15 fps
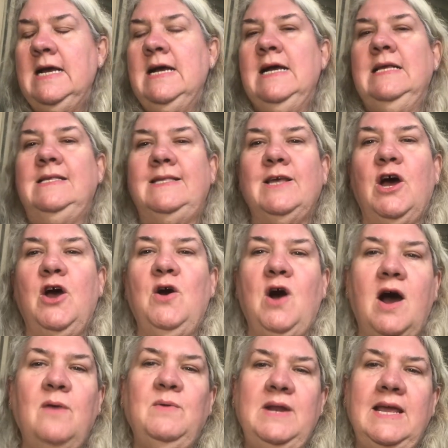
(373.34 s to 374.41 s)
So
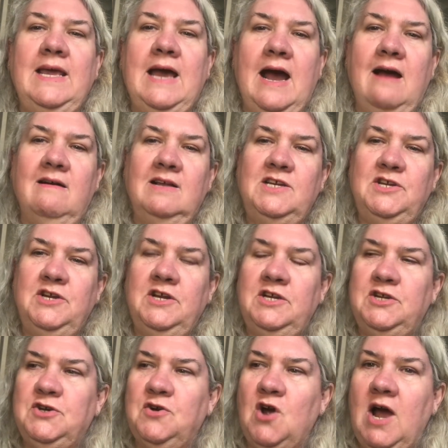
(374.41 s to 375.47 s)
I would encourage you to
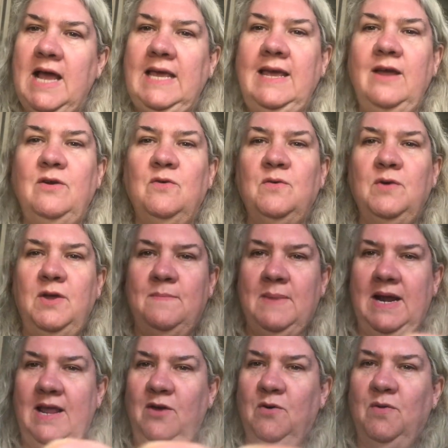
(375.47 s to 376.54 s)
try and get all your
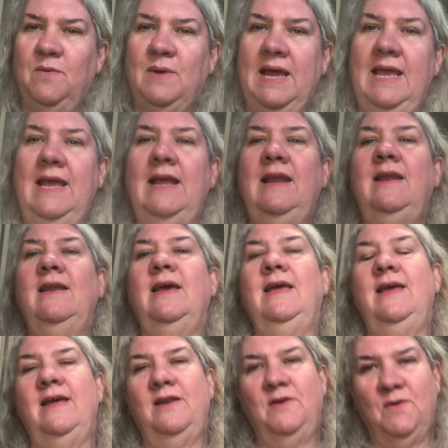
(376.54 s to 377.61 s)
money all the way in and
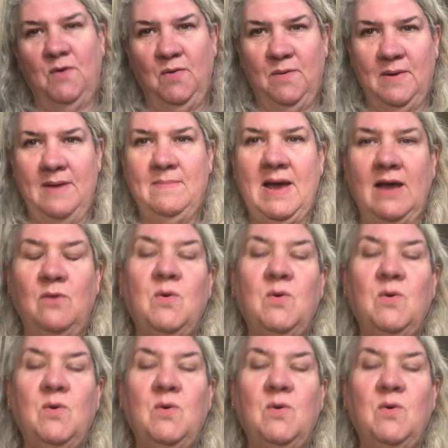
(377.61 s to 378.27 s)
get it all the way back.